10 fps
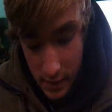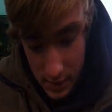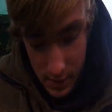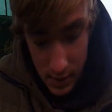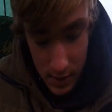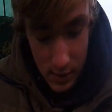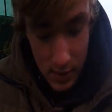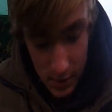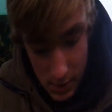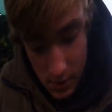starchy
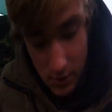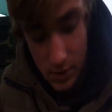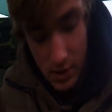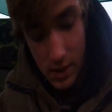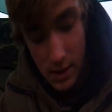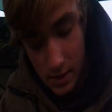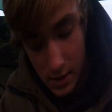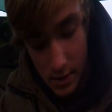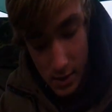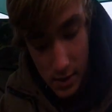and stodgy.
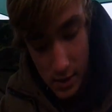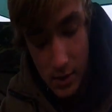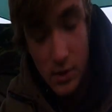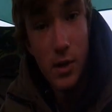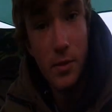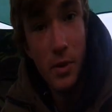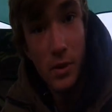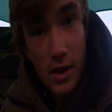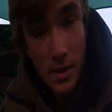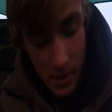They're just going to build
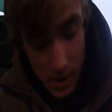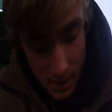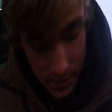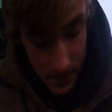up that mix.